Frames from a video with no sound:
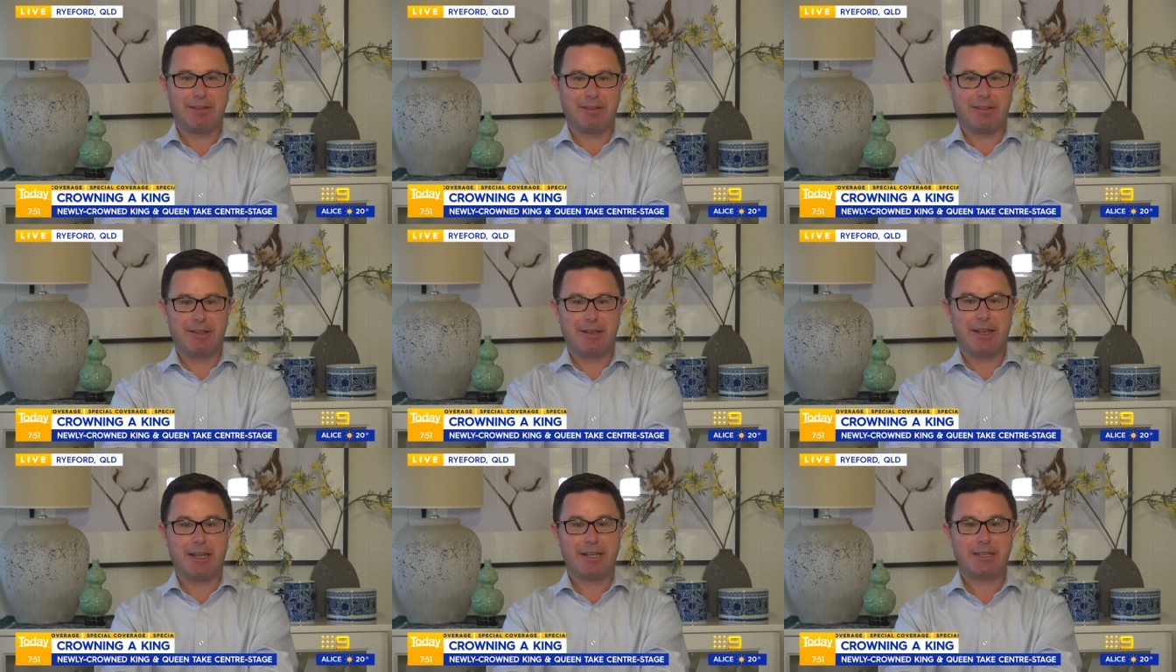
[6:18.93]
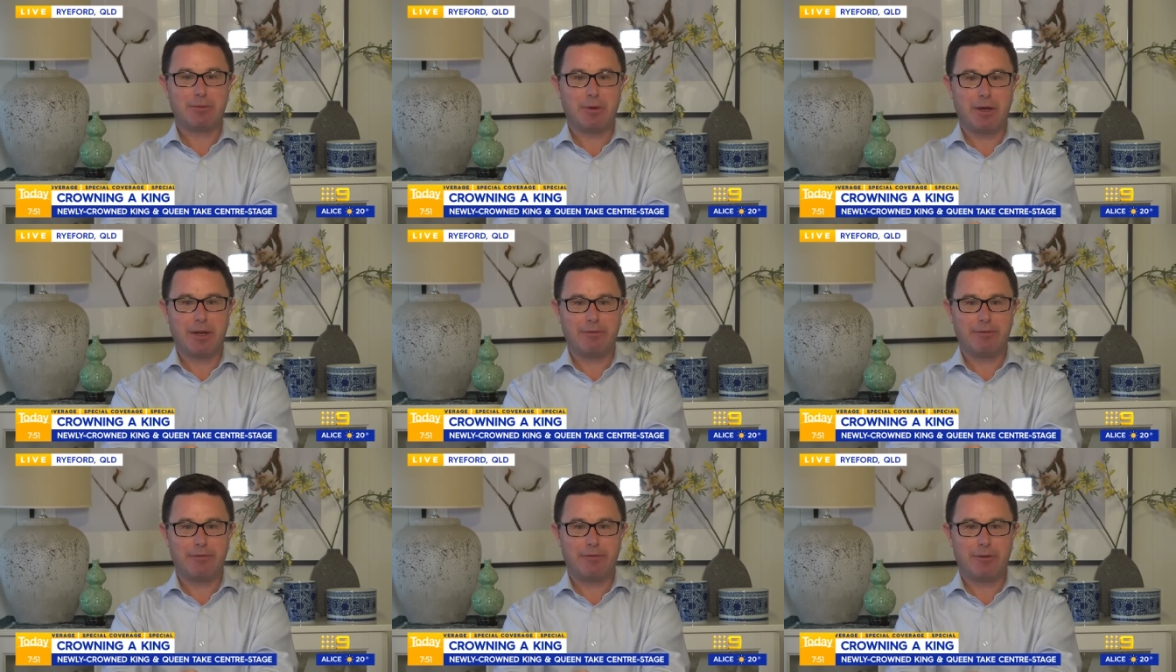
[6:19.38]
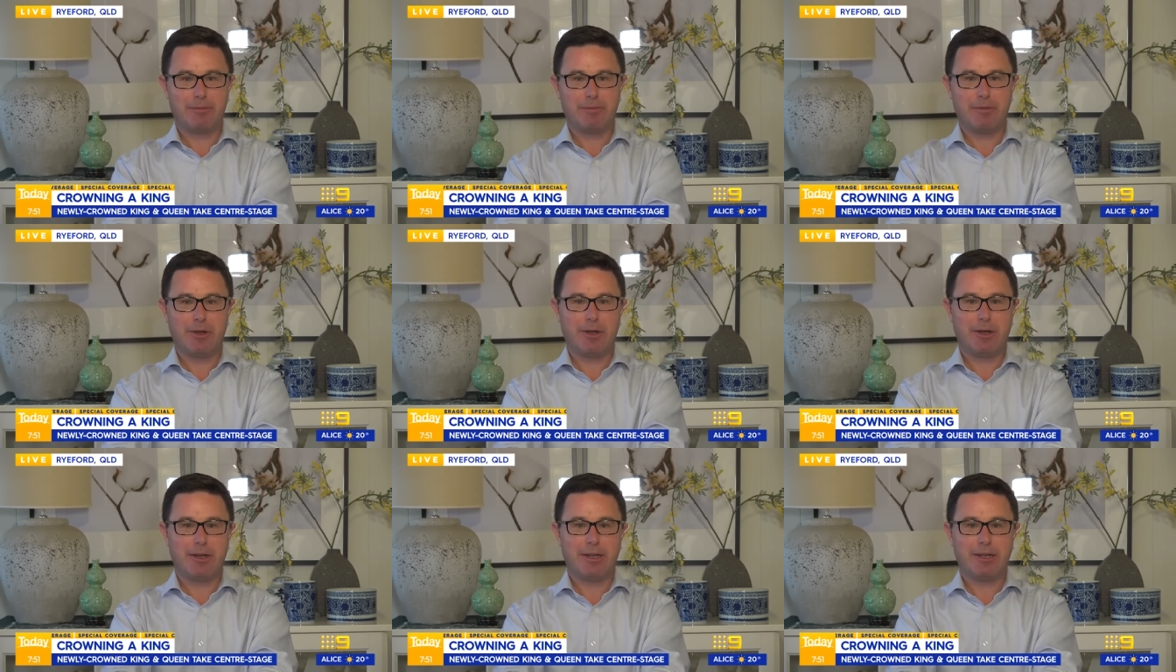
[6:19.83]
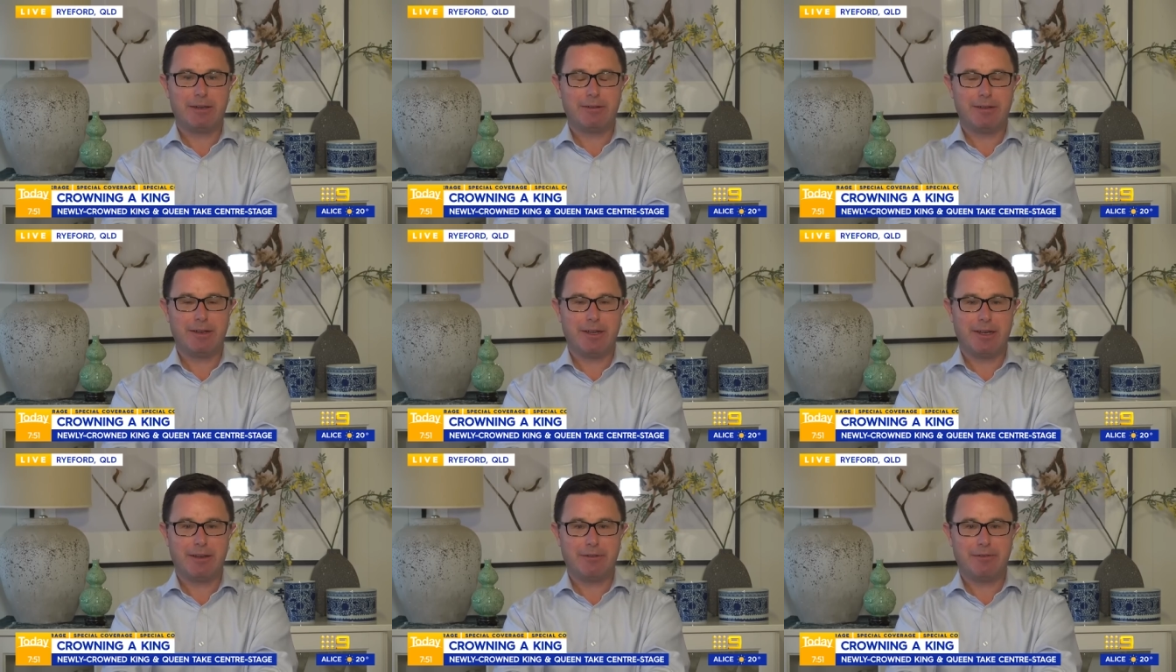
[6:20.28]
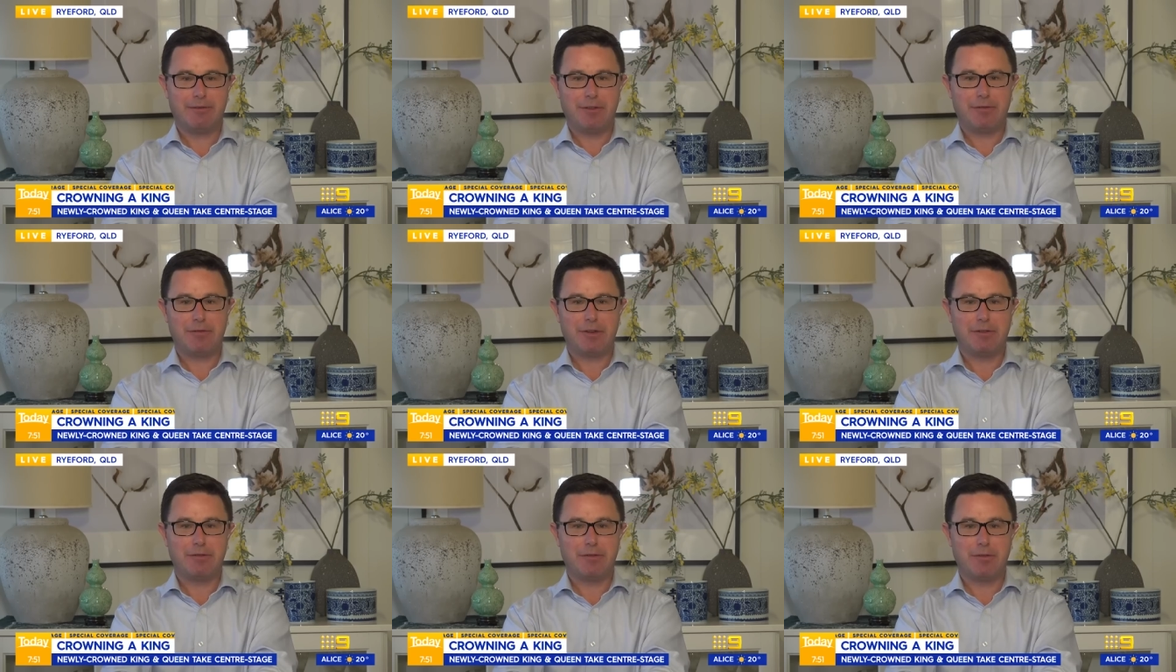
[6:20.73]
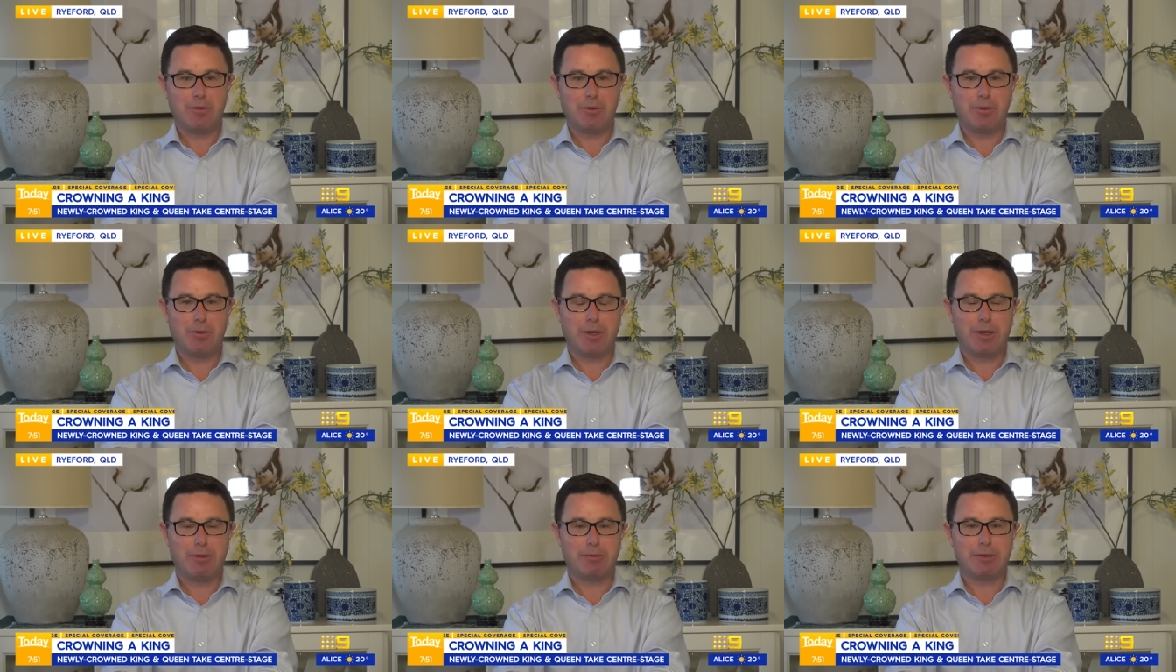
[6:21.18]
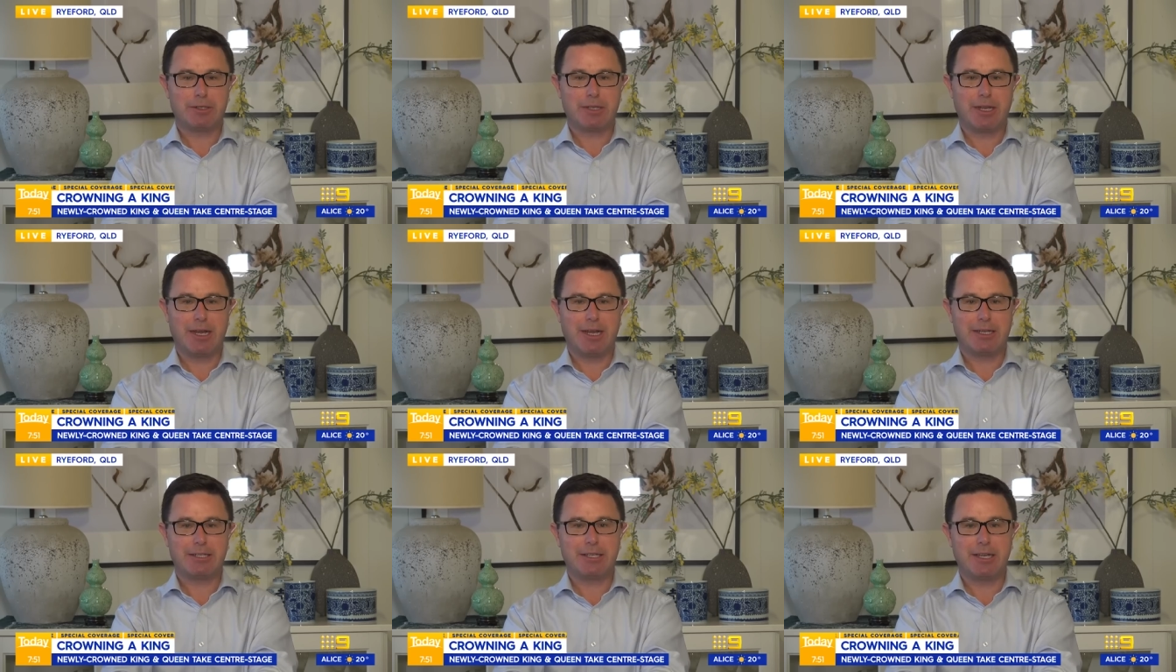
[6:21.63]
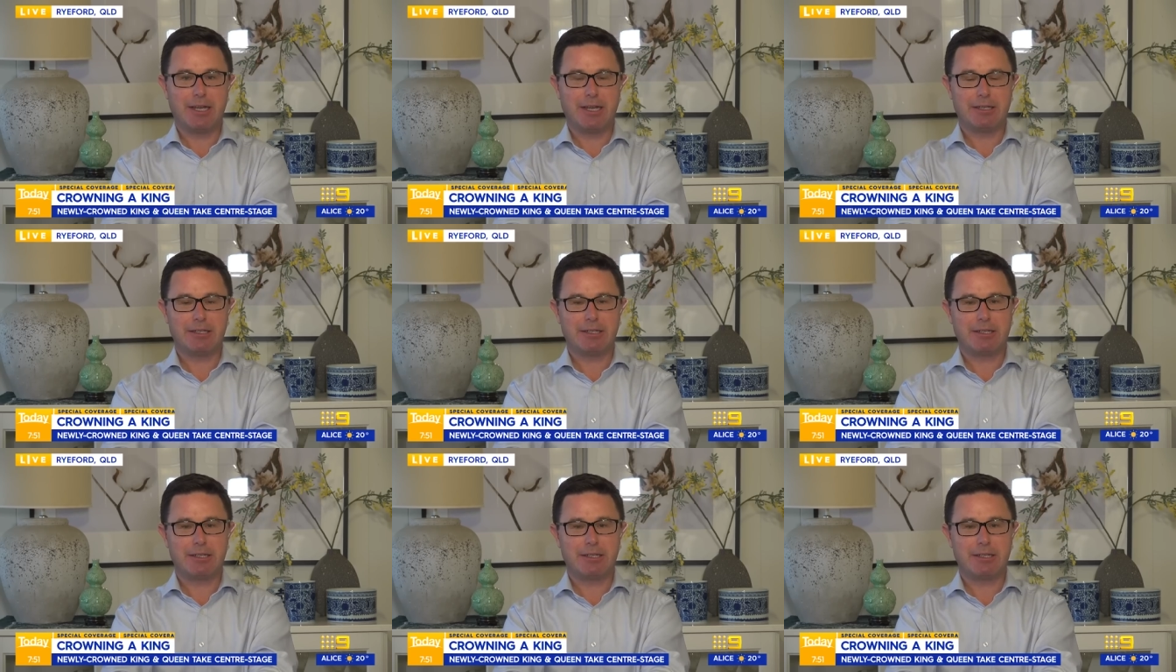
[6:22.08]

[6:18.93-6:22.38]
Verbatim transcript: the next one from 1954 when it was last done.